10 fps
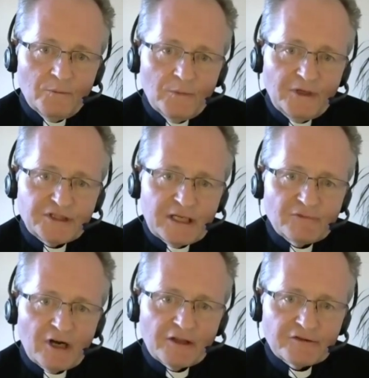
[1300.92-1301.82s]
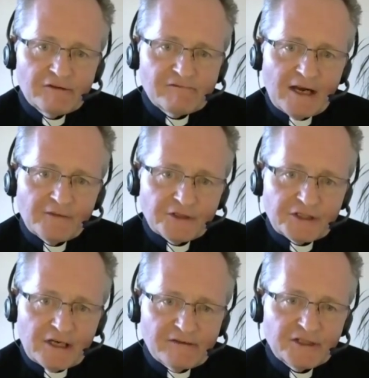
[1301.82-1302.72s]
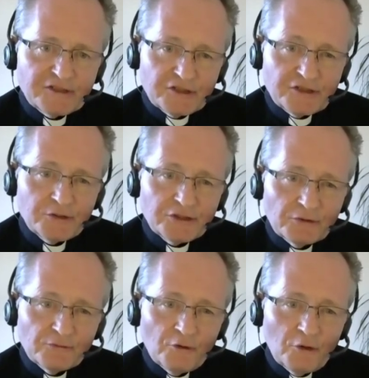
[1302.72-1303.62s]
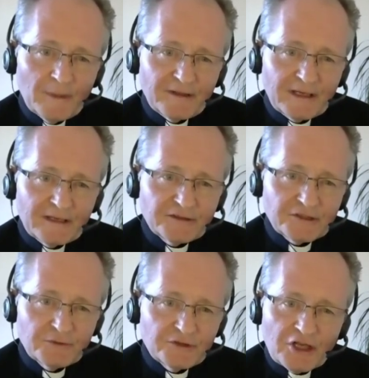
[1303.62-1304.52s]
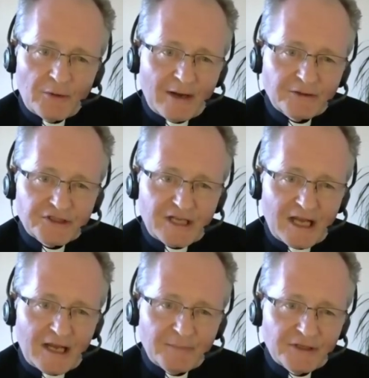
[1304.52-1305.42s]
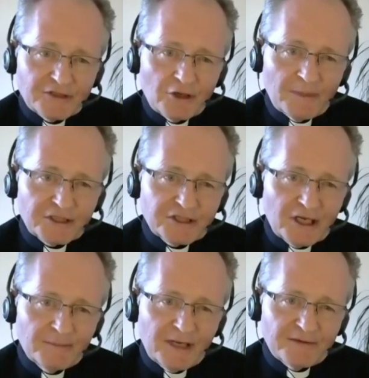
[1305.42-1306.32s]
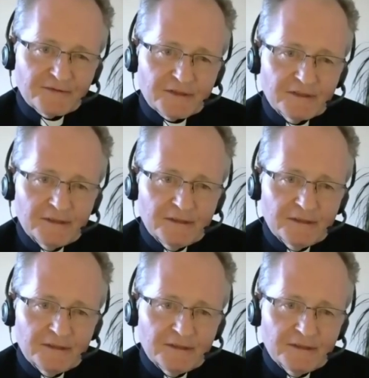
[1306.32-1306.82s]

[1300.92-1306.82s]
we seem rather irrelevant in our institutional form, I think, just so out of step, and there's not much time left.